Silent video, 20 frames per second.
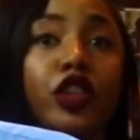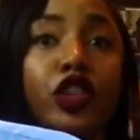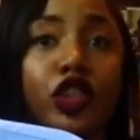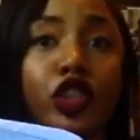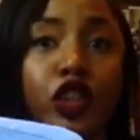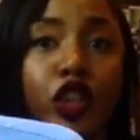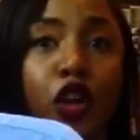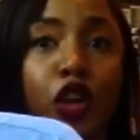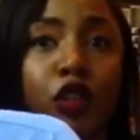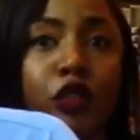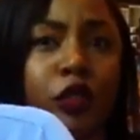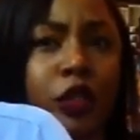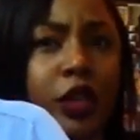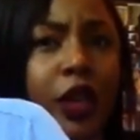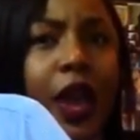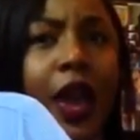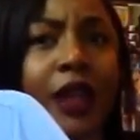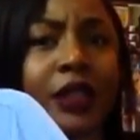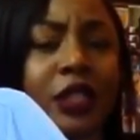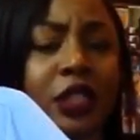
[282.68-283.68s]
shirt,
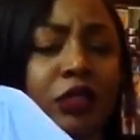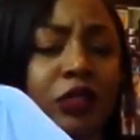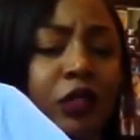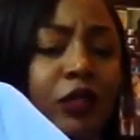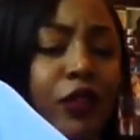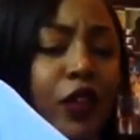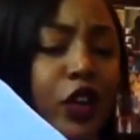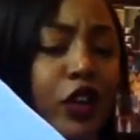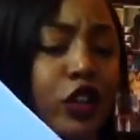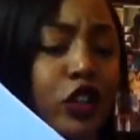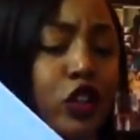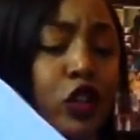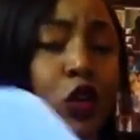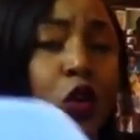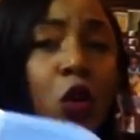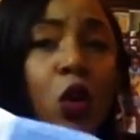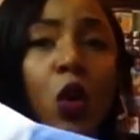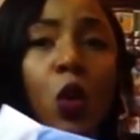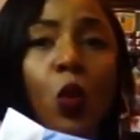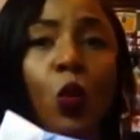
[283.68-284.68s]
as it's referred
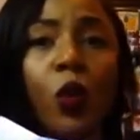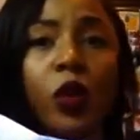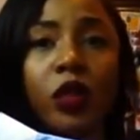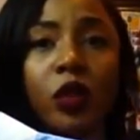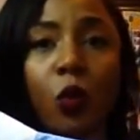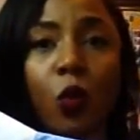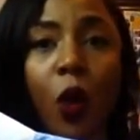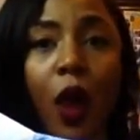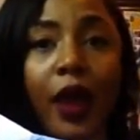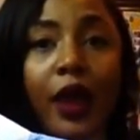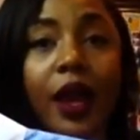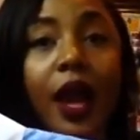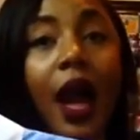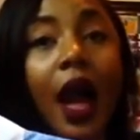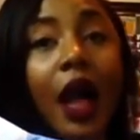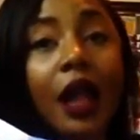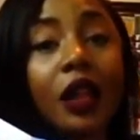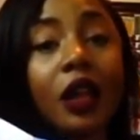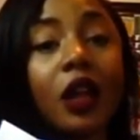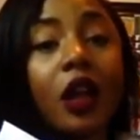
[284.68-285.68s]
to, with the white
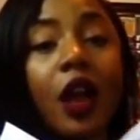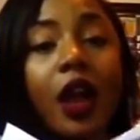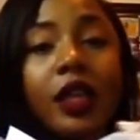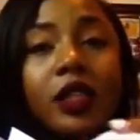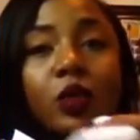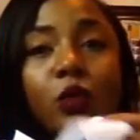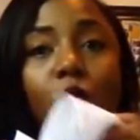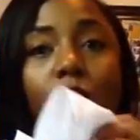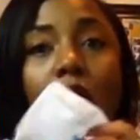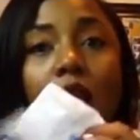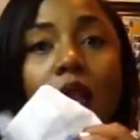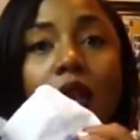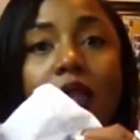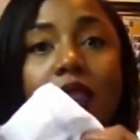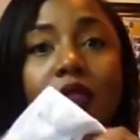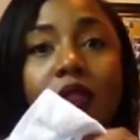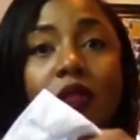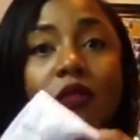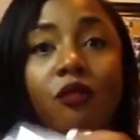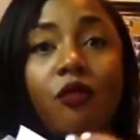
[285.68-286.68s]
collar as well
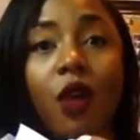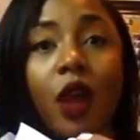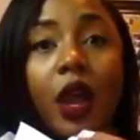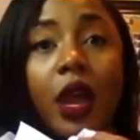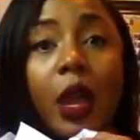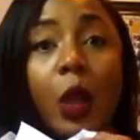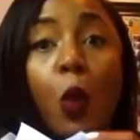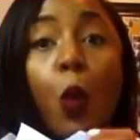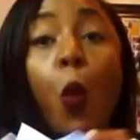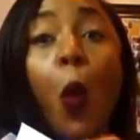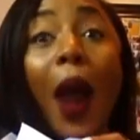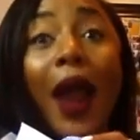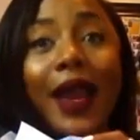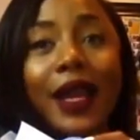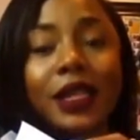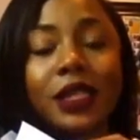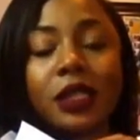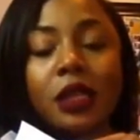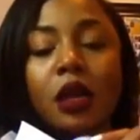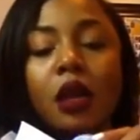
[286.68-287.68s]
as the white
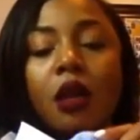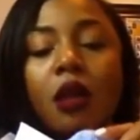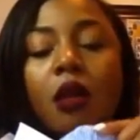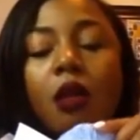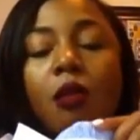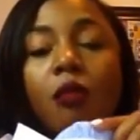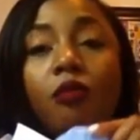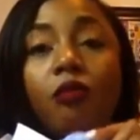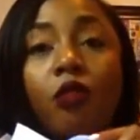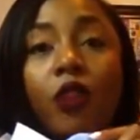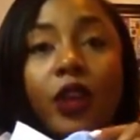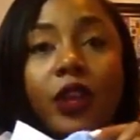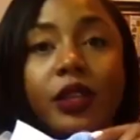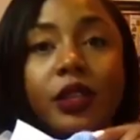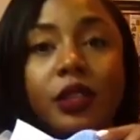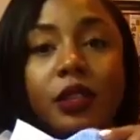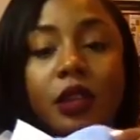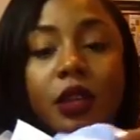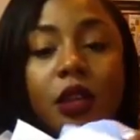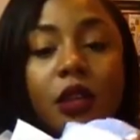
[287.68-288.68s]

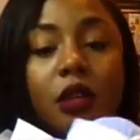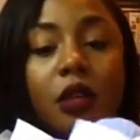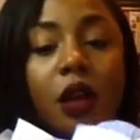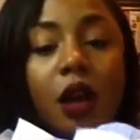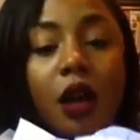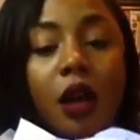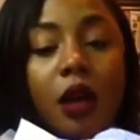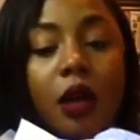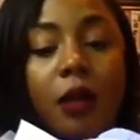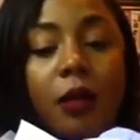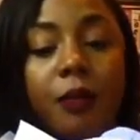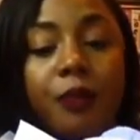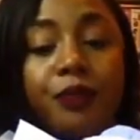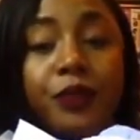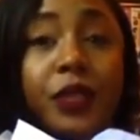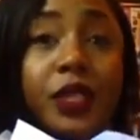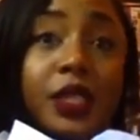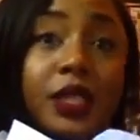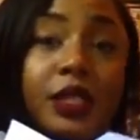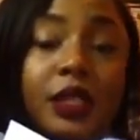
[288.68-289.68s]
wrist
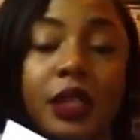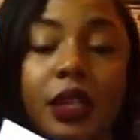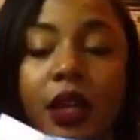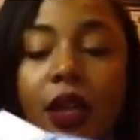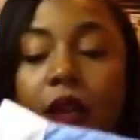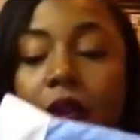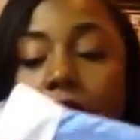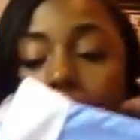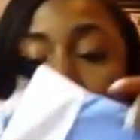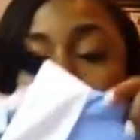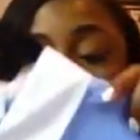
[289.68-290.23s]
sleeve.